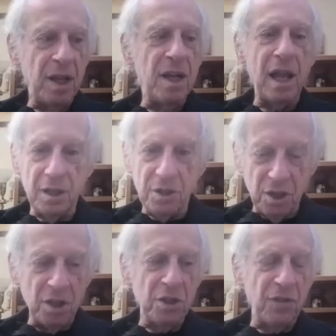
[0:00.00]

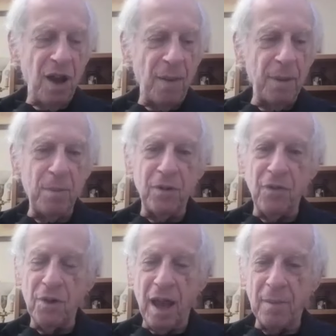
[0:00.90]
analyses of comic book
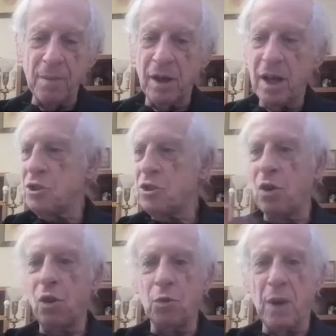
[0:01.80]
vocabulary. It's the
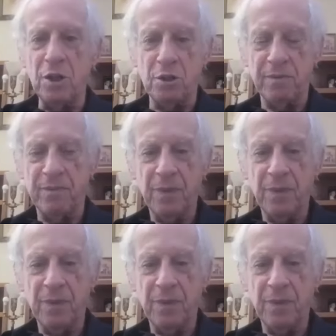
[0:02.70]
whole range.